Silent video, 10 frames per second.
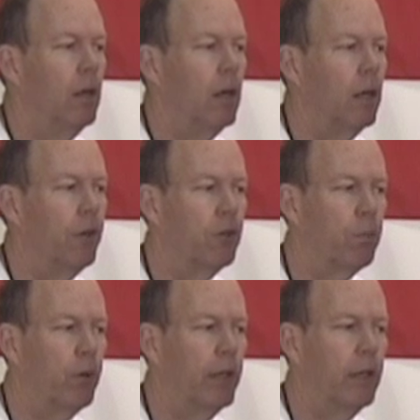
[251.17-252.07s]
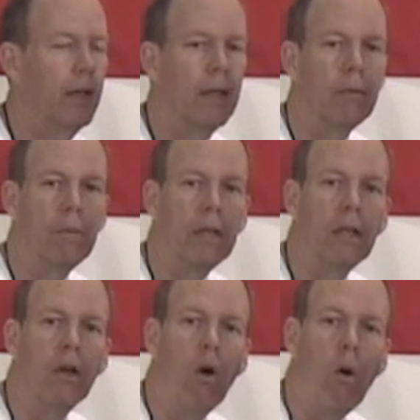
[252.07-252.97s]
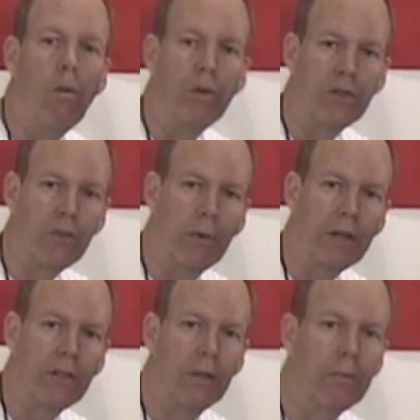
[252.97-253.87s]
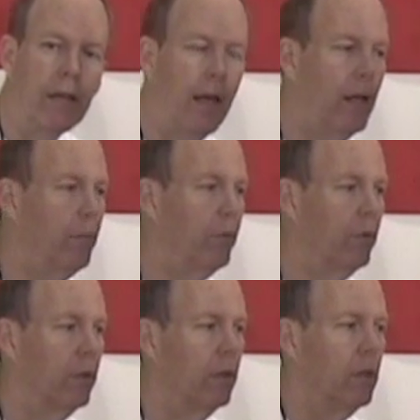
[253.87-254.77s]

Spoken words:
the spring can be overstretched sometimes,